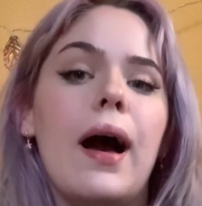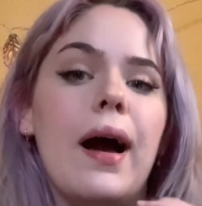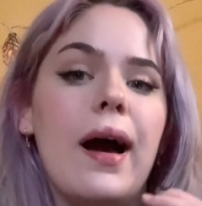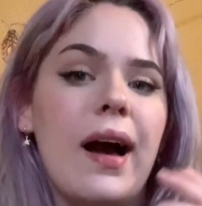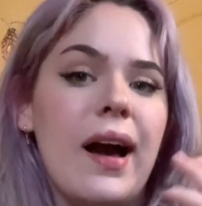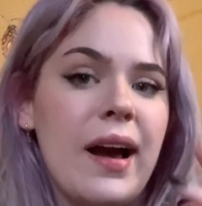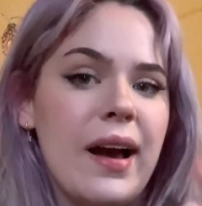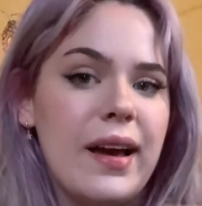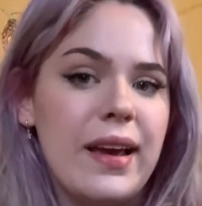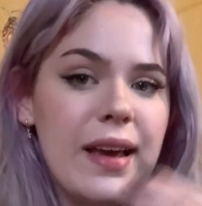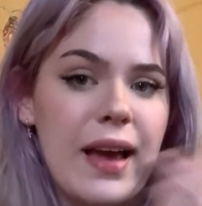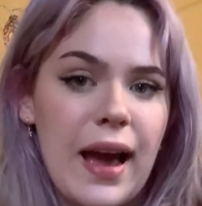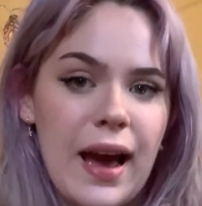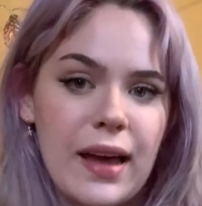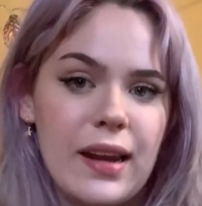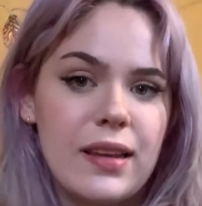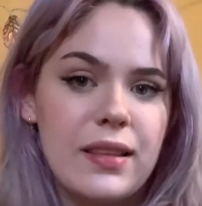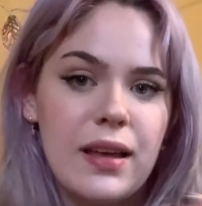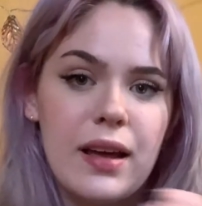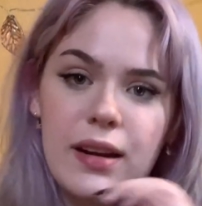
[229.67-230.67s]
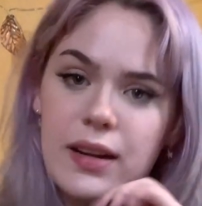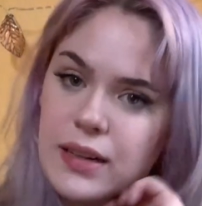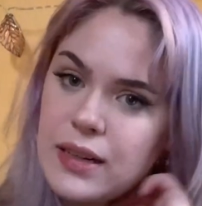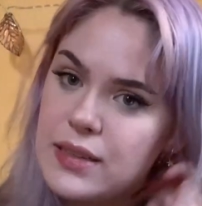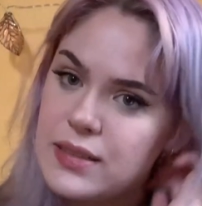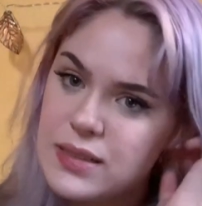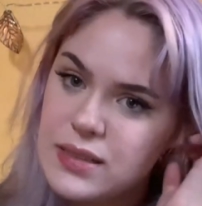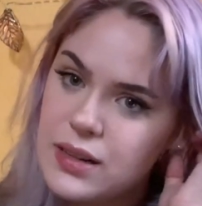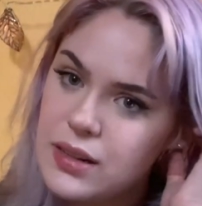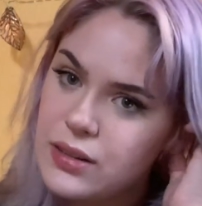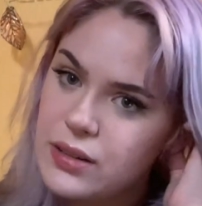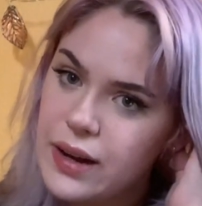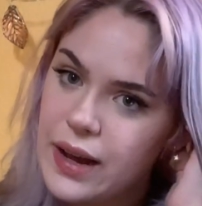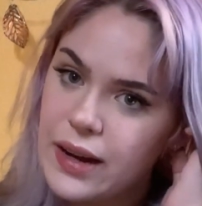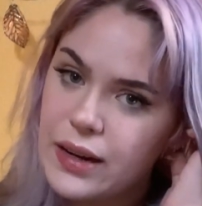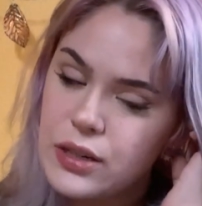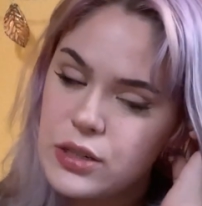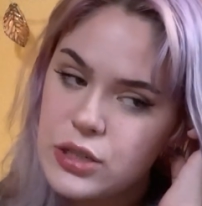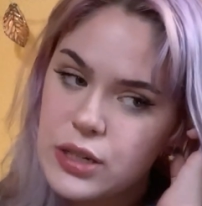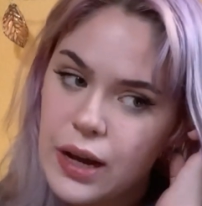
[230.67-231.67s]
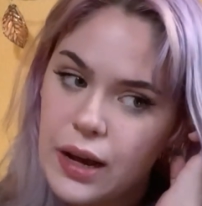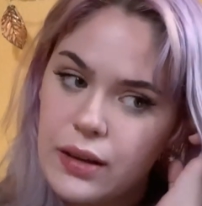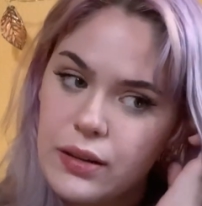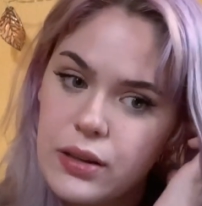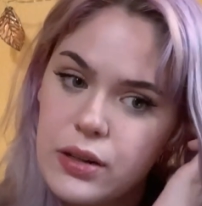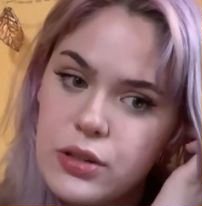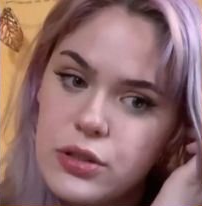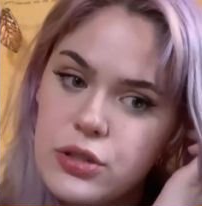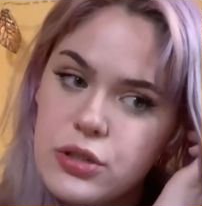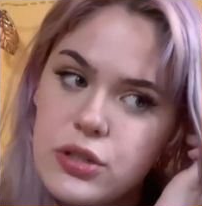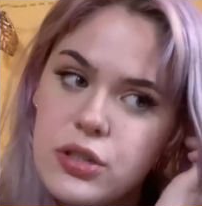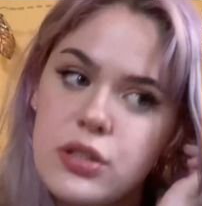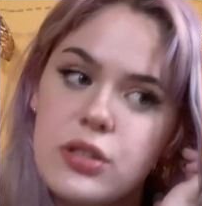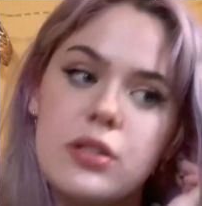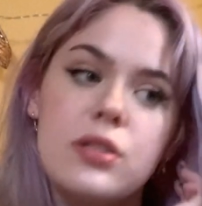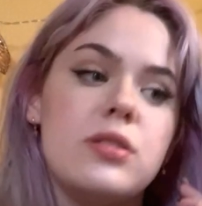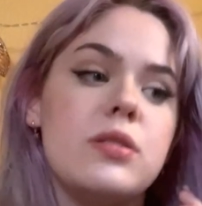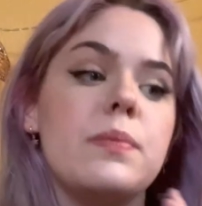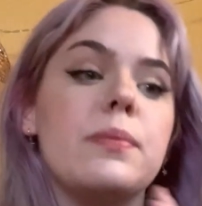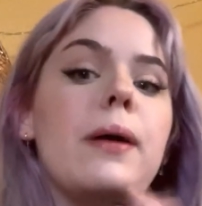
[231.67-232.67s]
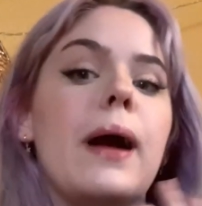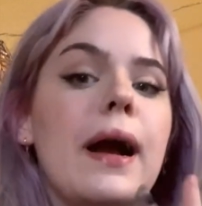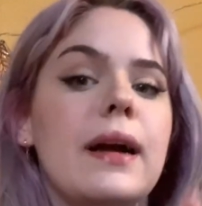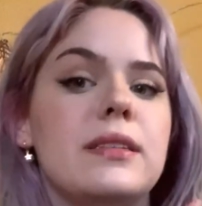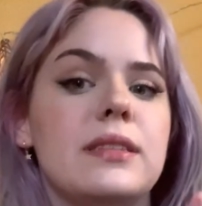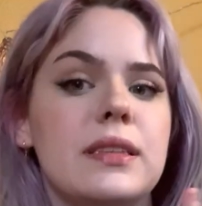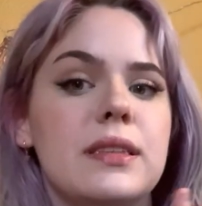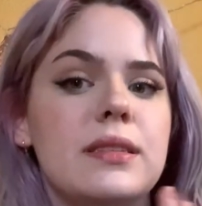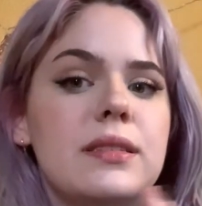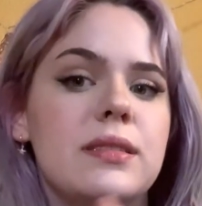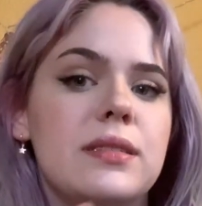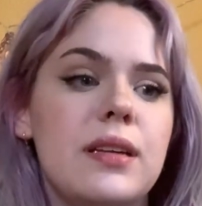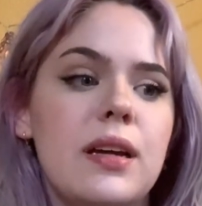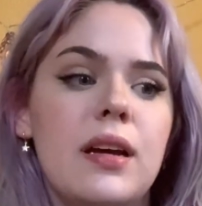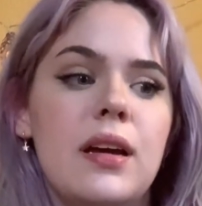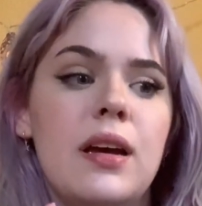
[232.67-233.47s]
I added that in as another added challenge to practice.